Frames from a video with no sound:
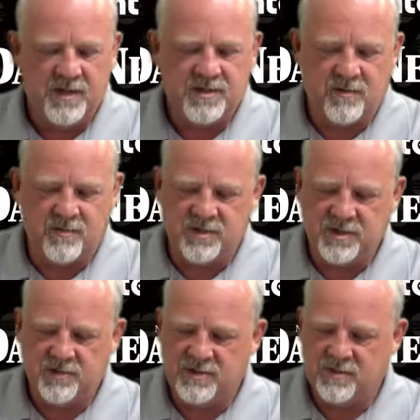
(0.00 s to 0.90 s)
So
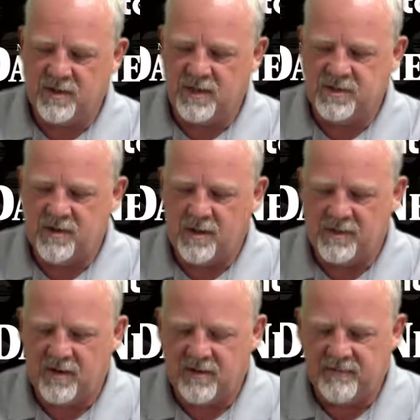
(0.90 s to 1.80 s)
she was the one that
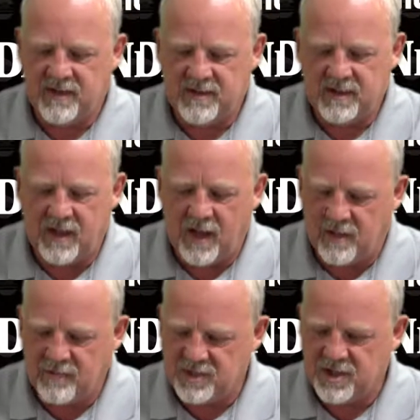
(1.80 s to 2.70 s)
dropped it off at the
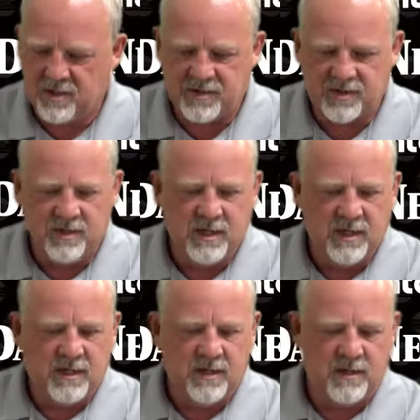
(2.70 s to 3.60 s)
animal shelter,
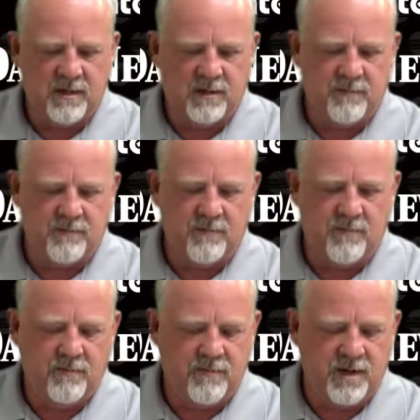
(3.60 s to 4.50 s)

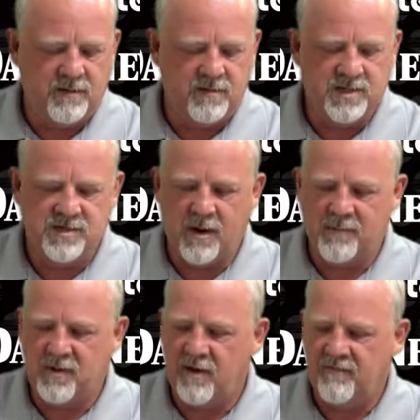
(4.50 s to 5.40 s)
but she
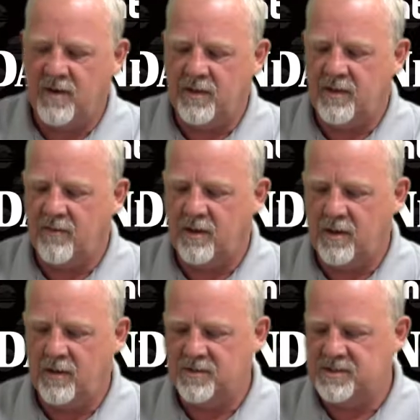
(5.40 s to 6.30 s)
dropped it off while they were
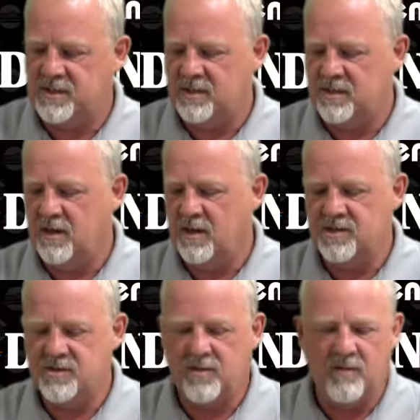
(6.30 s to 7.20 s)
closed and
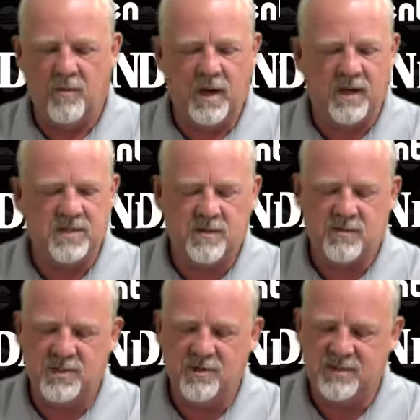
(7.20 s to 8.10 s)
drove away.
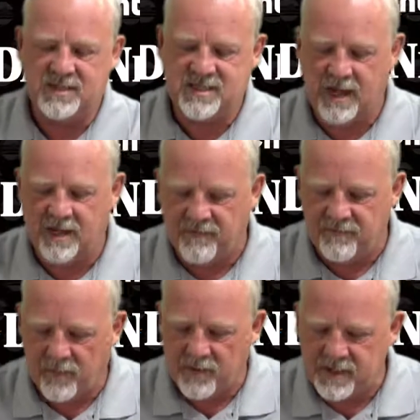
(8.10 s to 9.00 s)
So she was cited
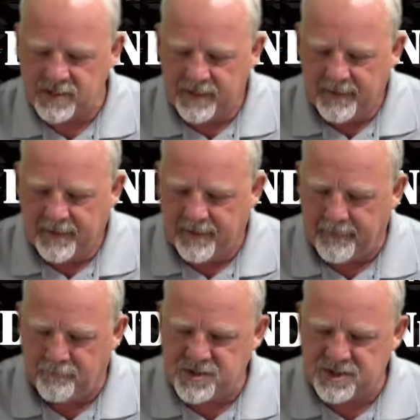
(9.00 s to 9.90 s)
for it.
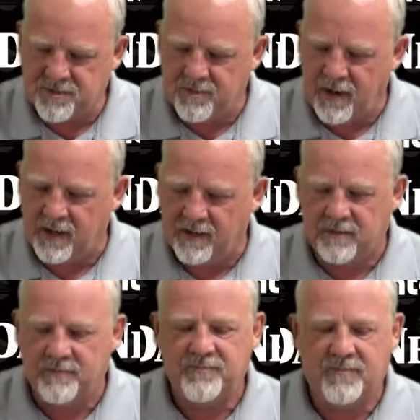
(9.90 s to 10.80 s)
Just a
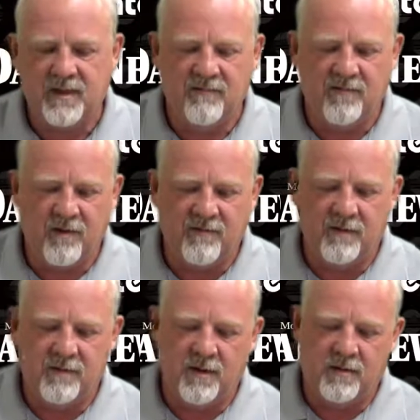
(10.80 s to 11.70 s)
reminder, if you have
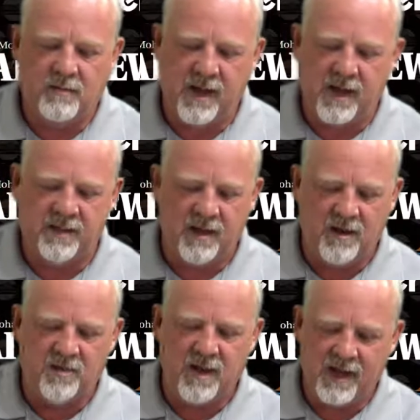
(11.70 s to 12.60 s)
a pet
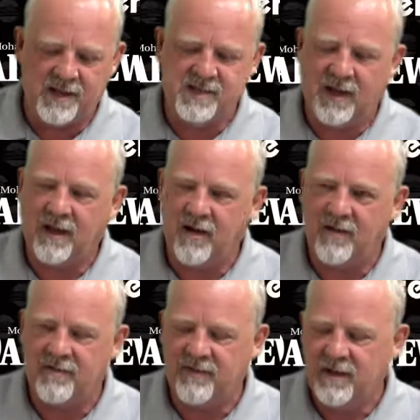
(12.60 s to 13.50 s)
that you can't take
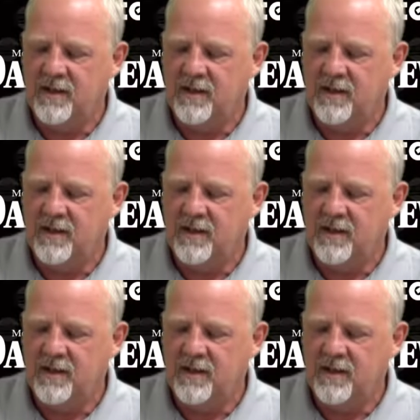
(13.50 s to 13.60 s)
care of,